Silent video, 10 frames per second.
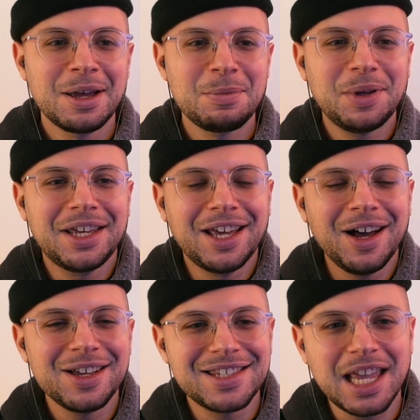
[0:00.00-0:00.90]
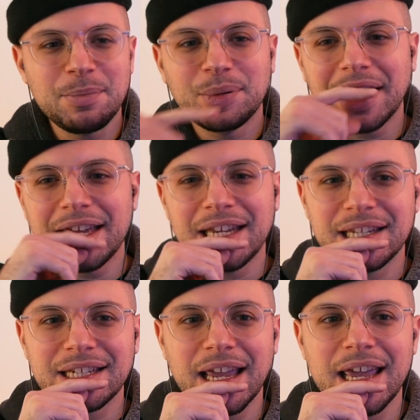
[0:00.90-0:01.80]
Because they played
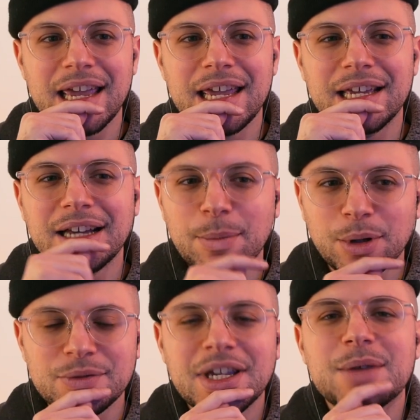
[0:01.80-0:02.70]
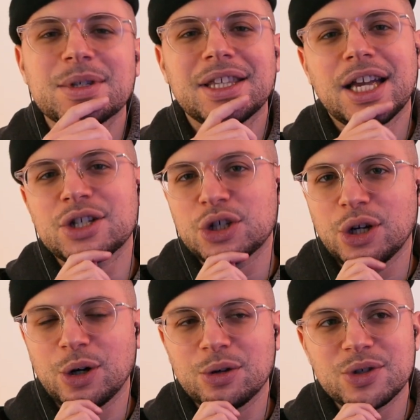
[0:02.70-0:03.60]
it a couple of times in that
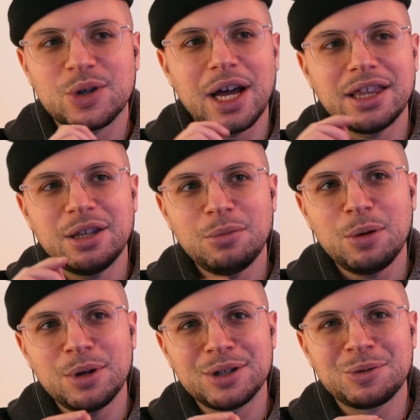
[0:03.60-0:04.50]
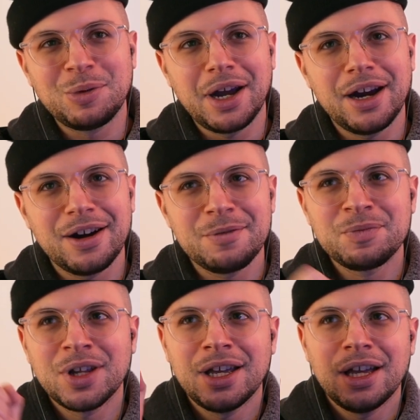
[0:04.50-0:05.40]
show. So at the moment
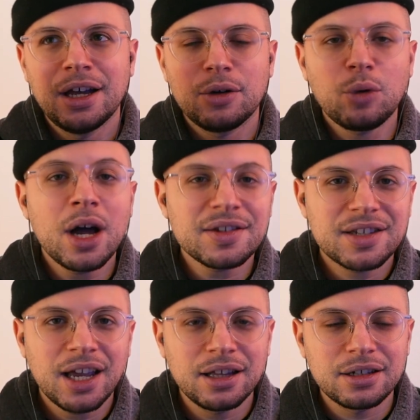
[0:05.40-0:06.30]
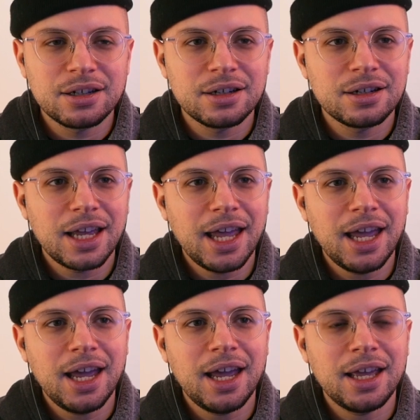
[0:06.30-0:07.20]
where Ross Geller
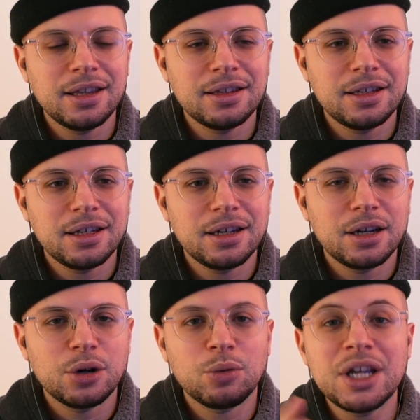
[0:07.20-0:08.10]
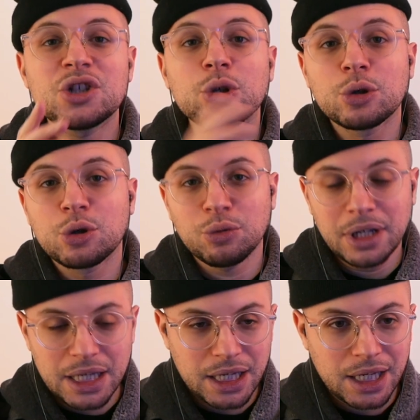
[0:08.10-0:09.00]
and Rachel
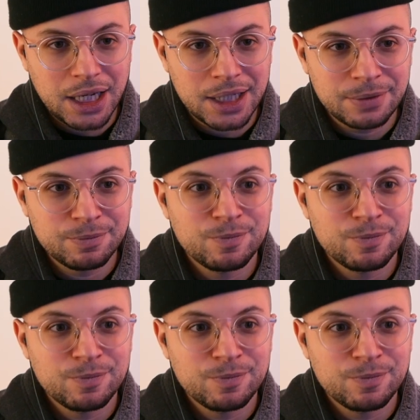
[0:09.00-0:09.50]
Green